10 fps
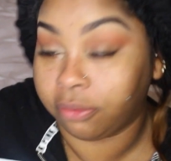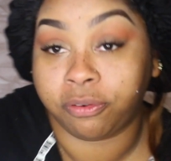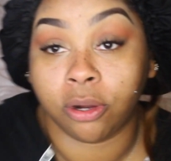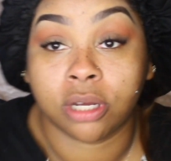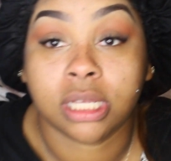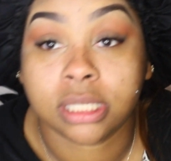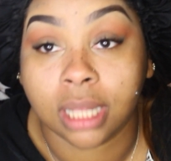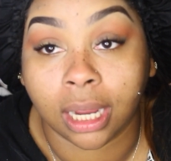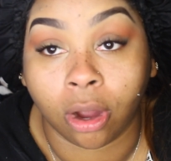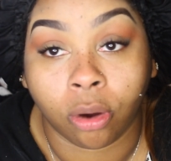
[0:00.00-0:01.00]
focus,
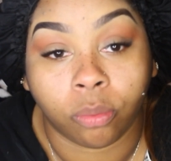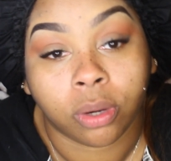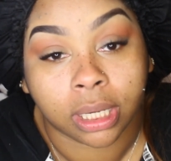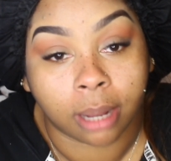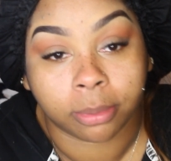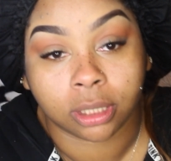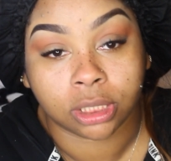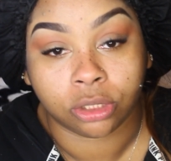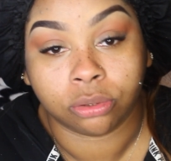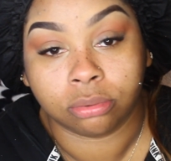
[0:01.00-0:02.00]
like, on what I'm
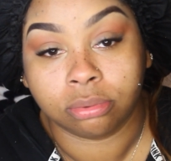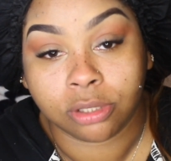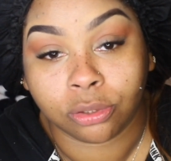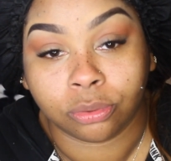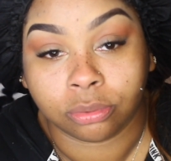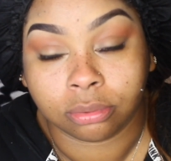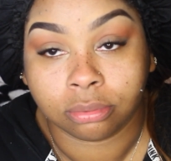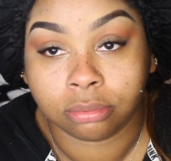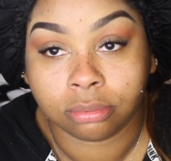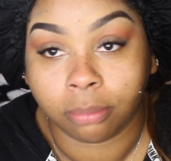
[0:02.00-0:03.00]
going to do to
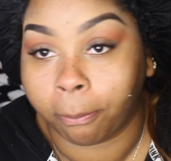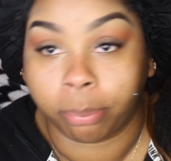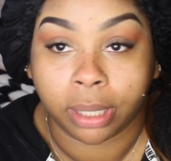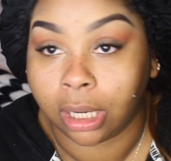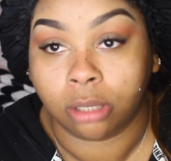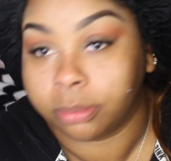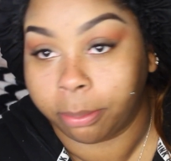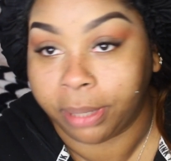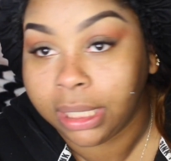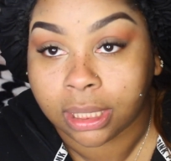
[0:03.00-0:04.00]
bring home the
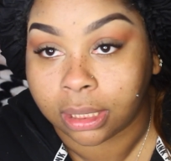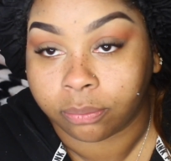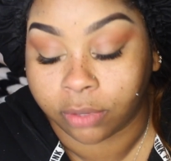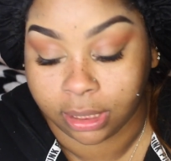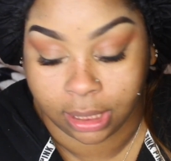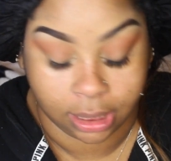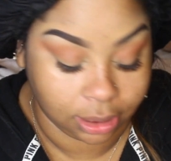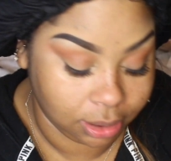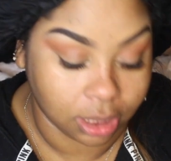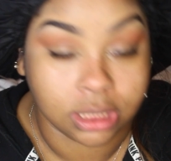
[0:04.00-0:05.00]
bacon. Anyway.
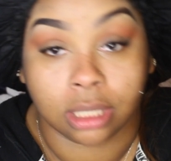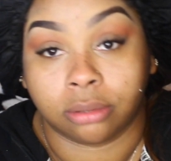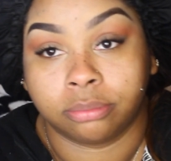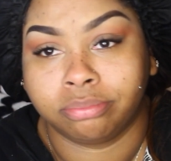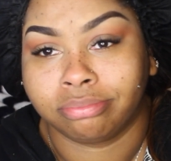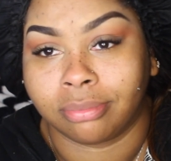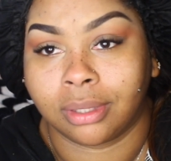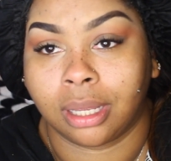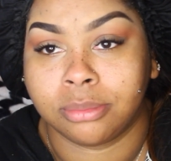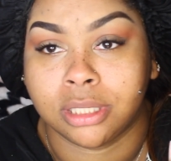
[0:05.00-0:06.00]
So
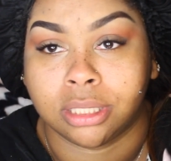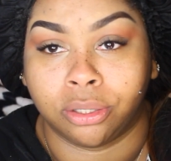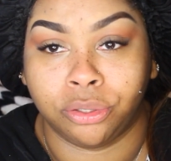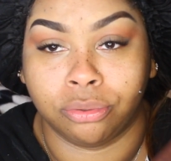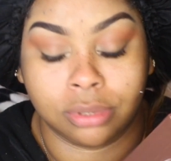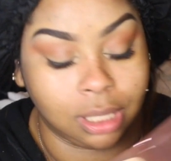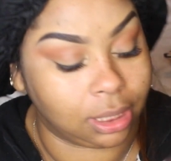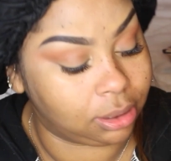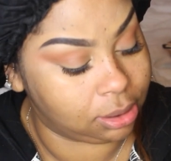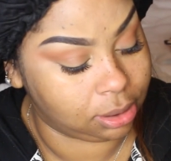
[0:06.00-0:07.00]
I'm just going to use,
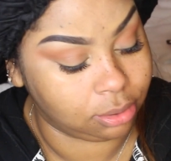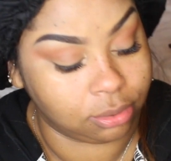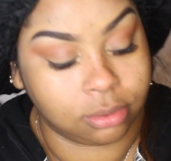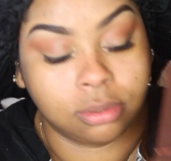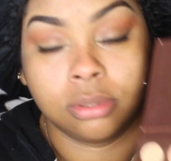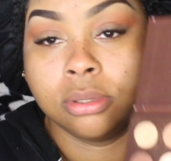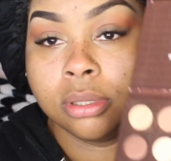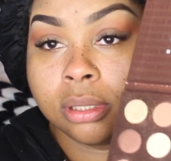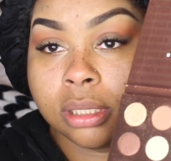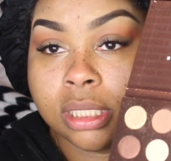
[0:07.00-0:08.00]
like, this little
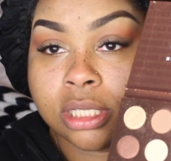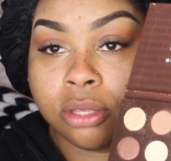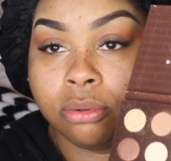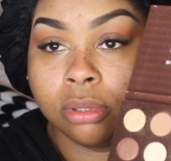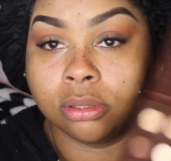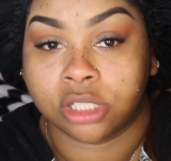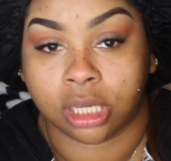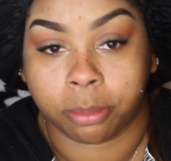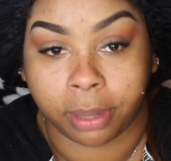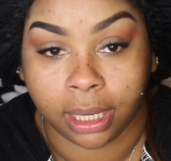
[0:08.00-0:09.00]
cute little
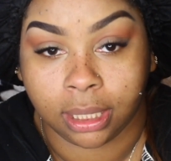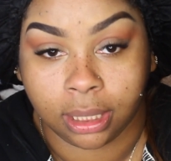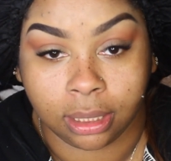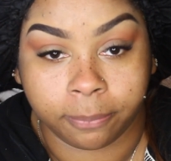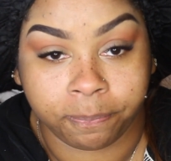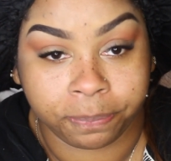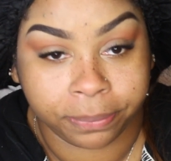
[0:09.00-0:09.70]
champagne-y,